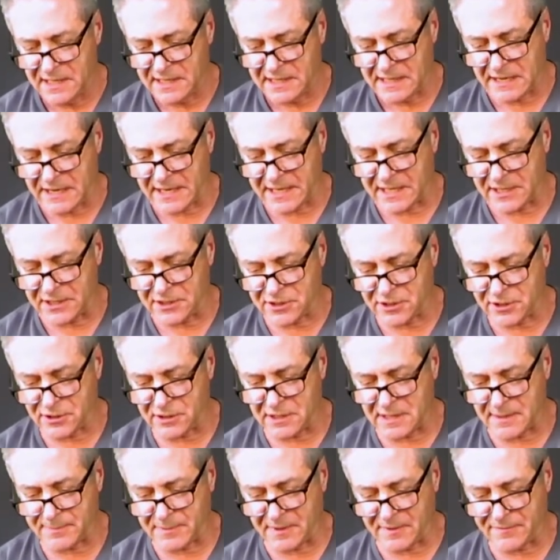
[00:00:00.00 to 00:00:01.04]
Now I can
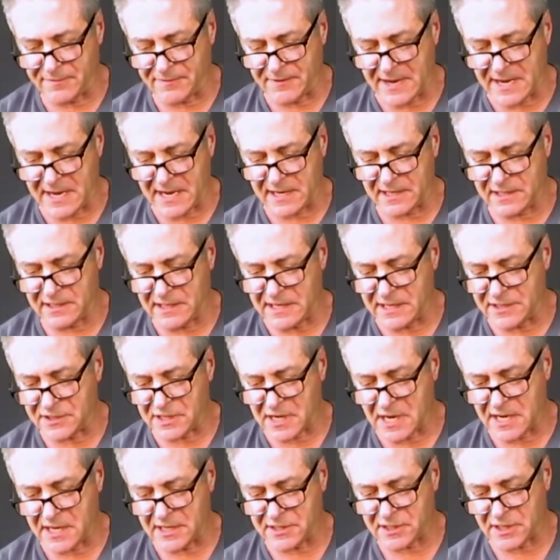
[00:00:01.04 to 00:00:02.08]
turn up the fan as
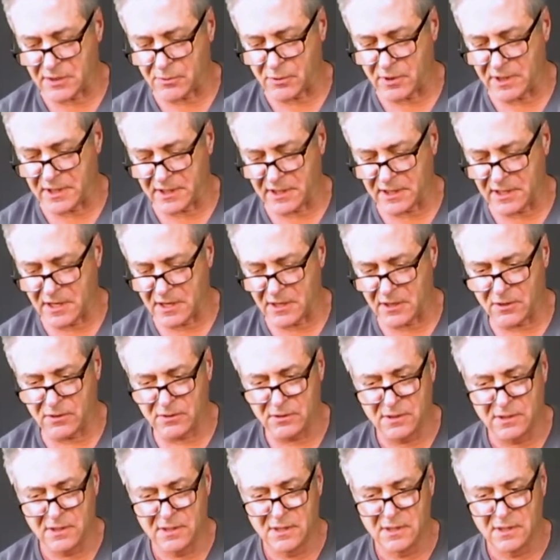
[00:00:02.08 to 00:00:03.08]
high as I want to go.